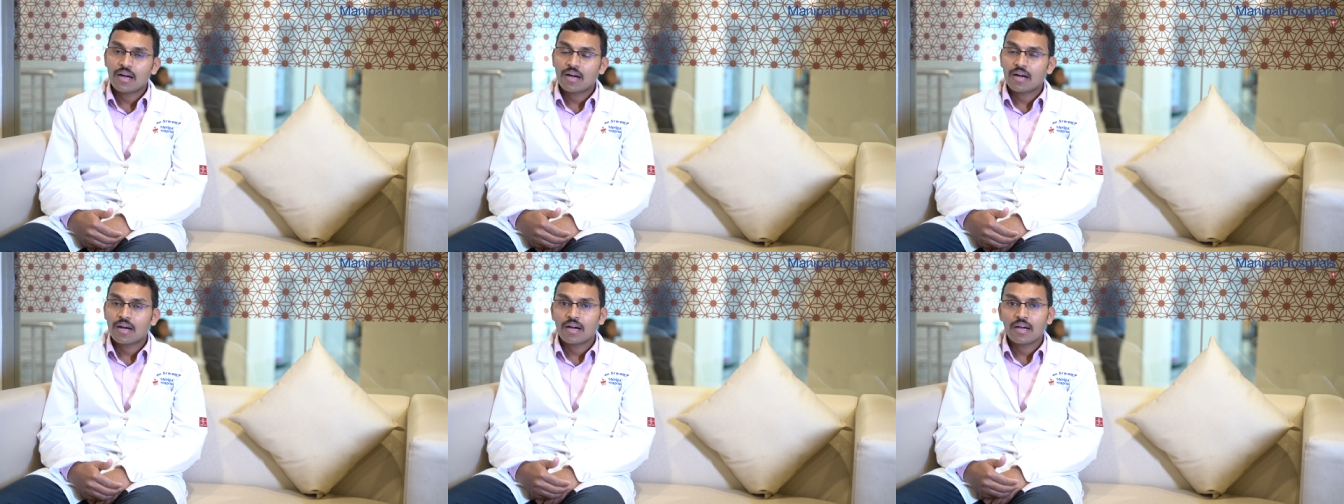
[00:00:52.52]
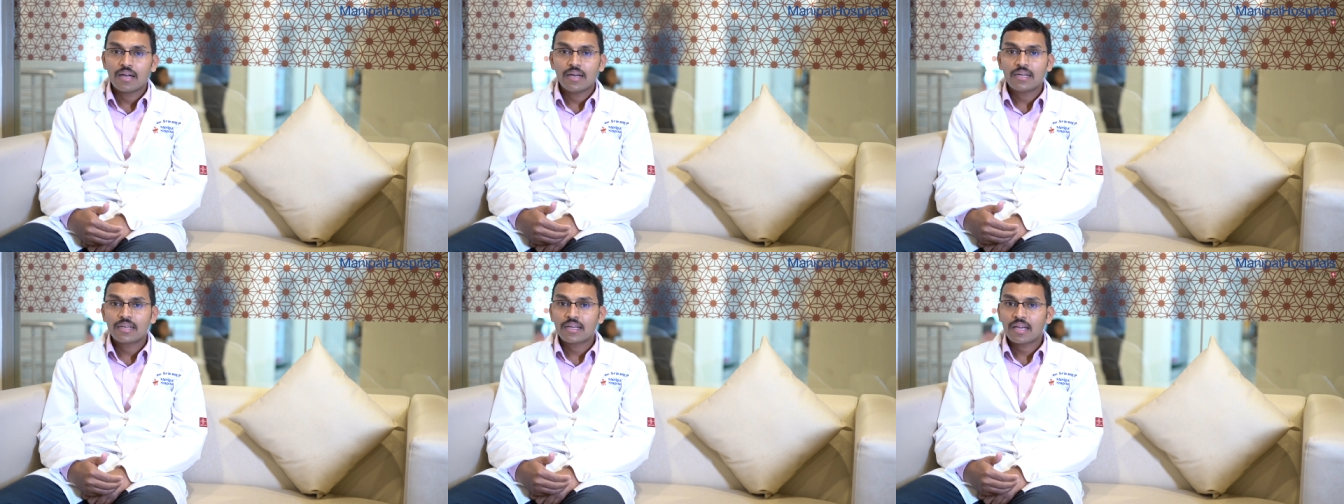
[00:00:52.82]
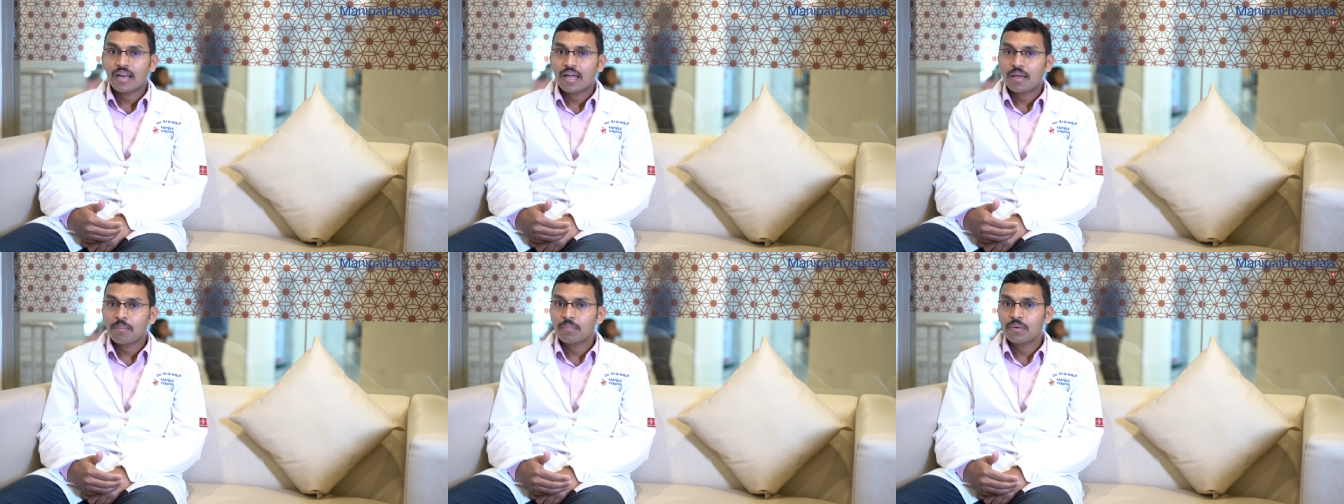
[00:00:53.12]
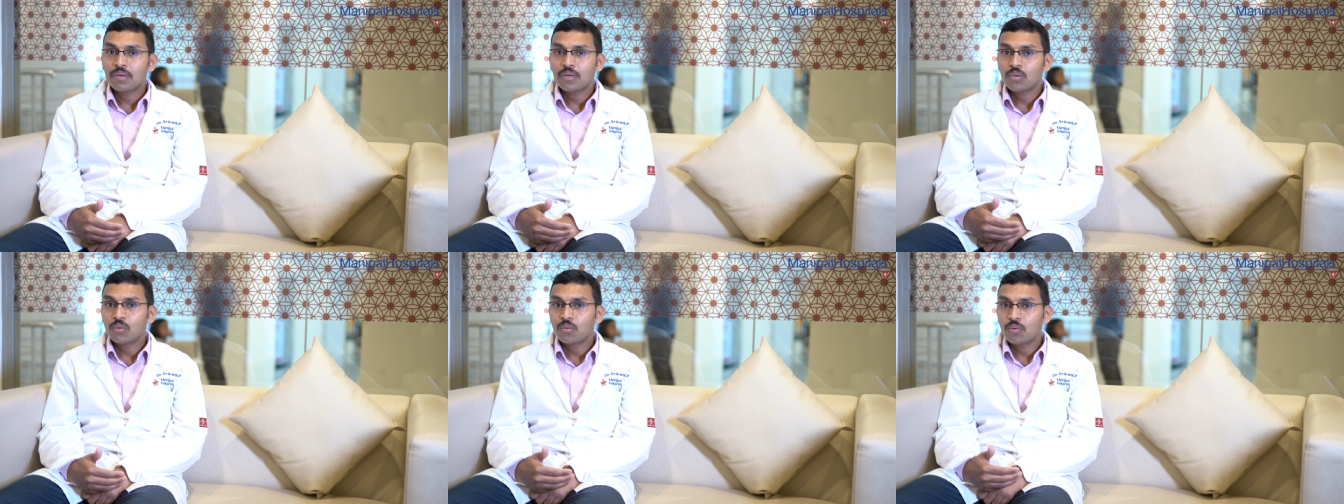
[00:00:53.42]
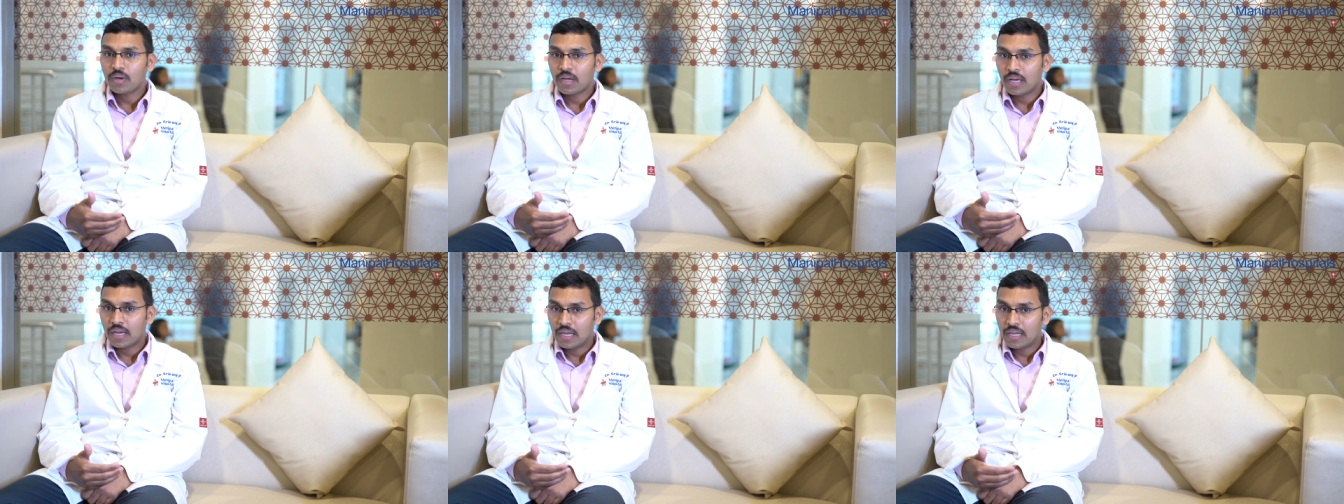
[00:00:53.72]
Uh, it can happen
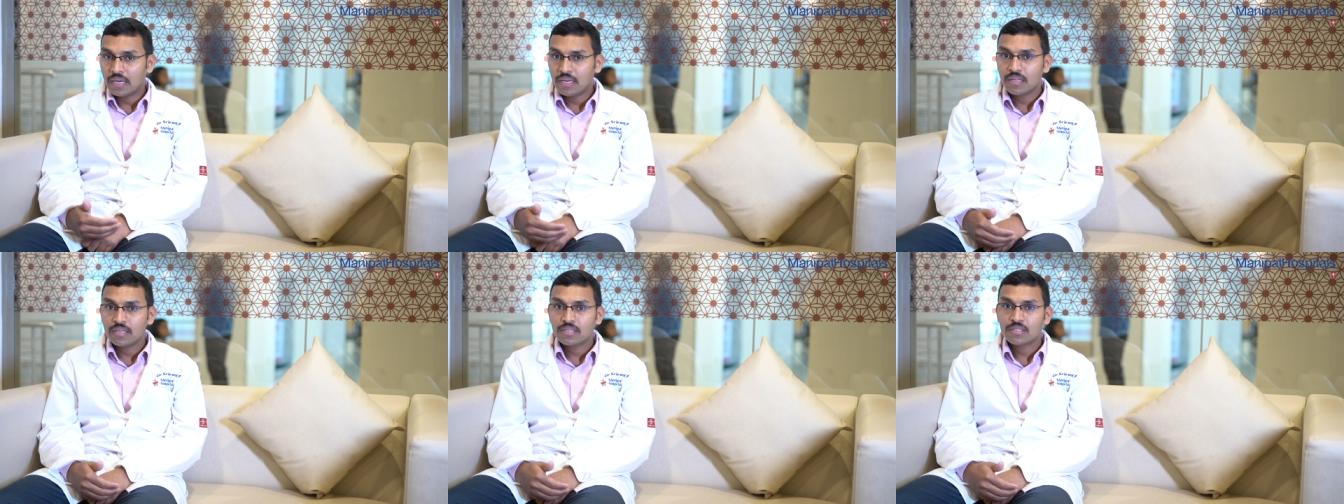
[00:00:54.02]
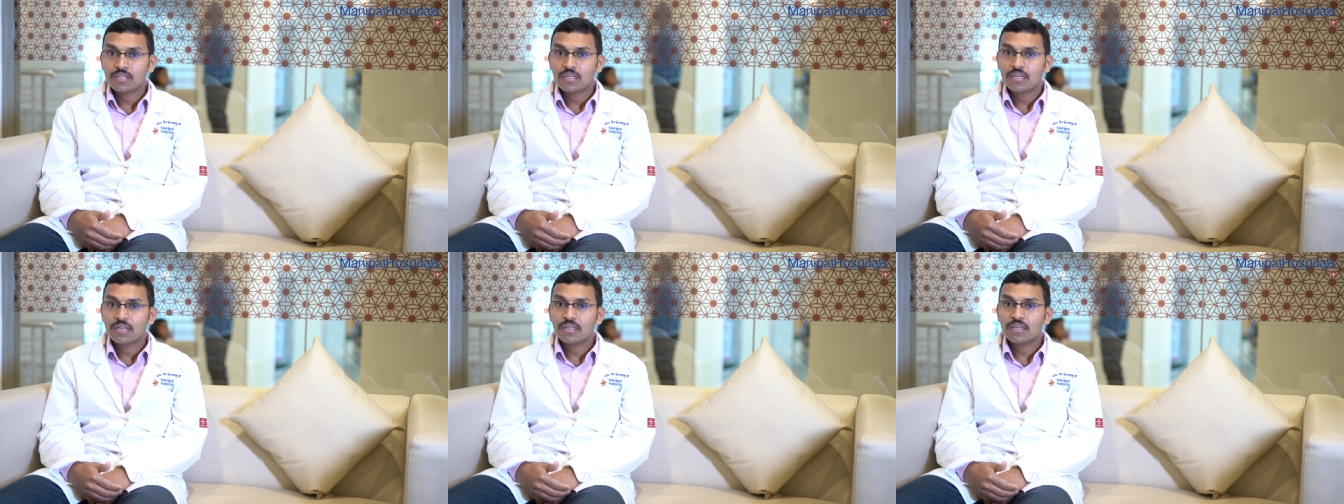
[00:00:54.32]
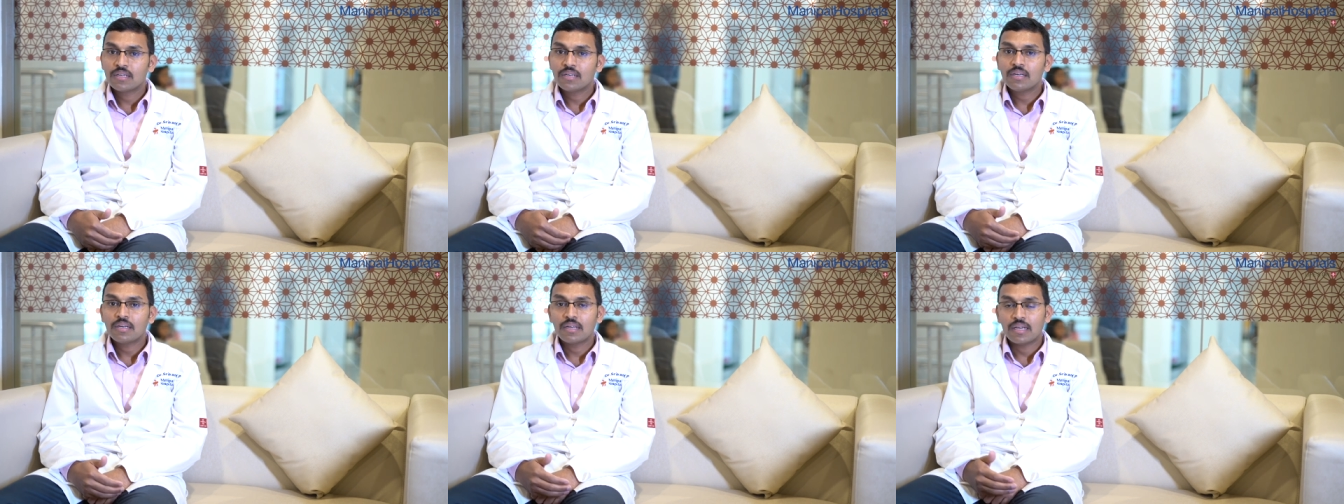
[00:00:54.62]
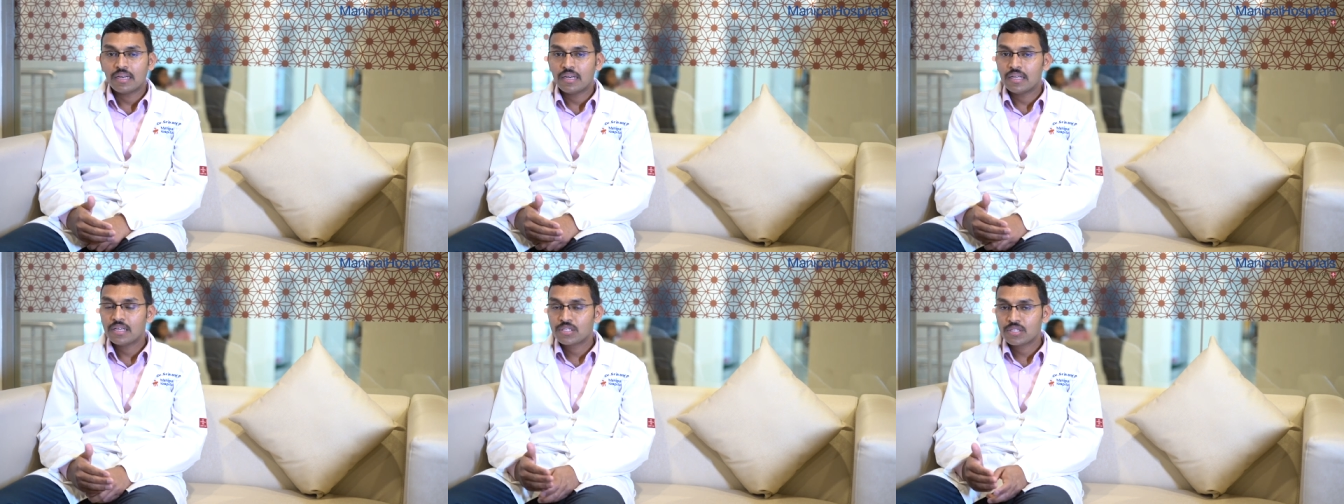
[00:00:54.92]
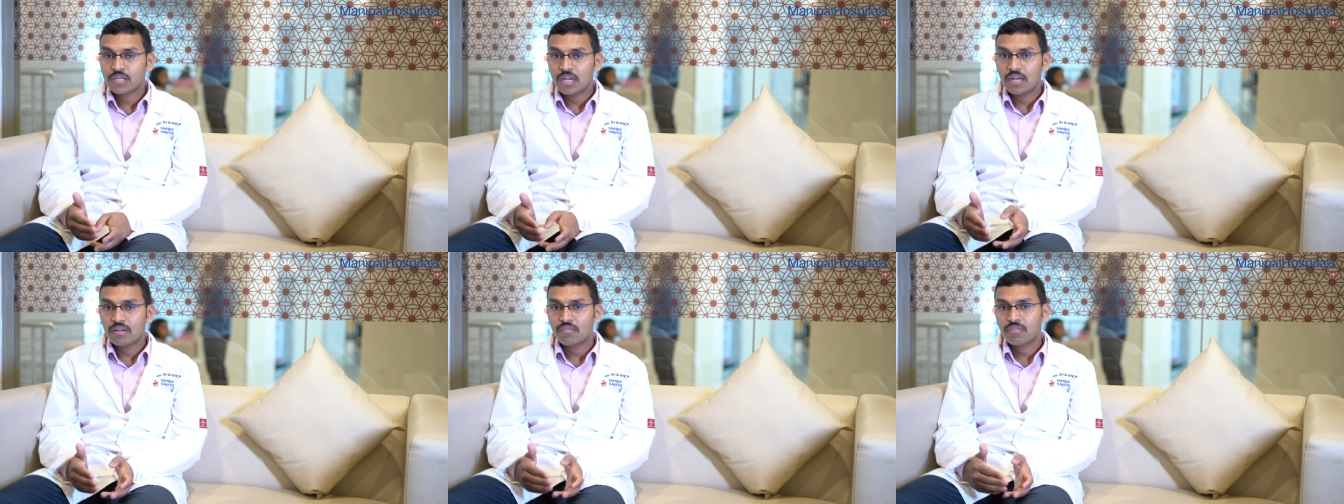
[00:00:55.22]
to any children, any
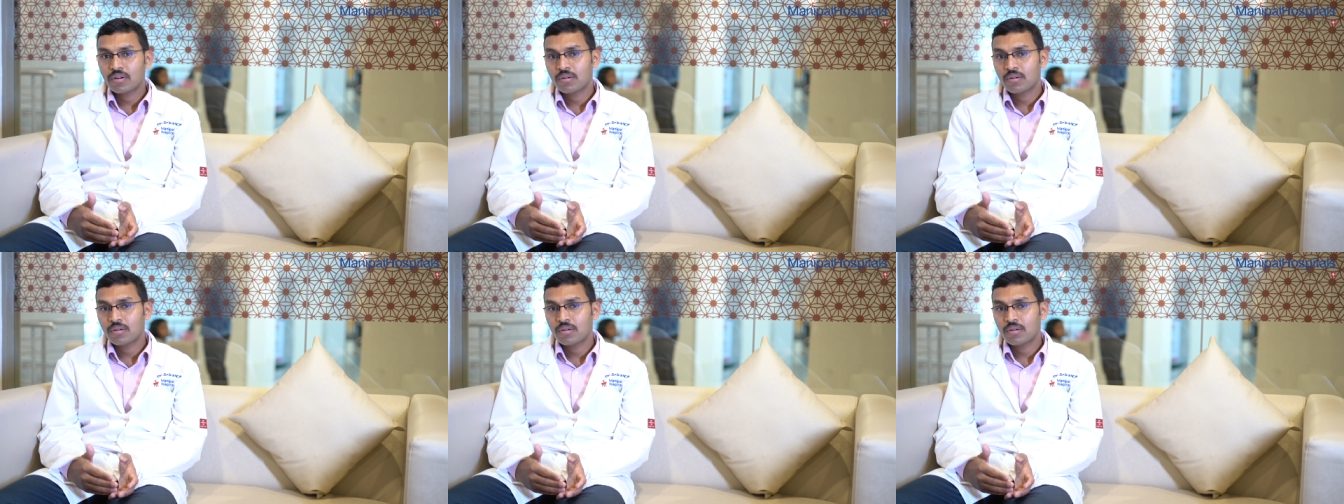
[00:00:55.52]
child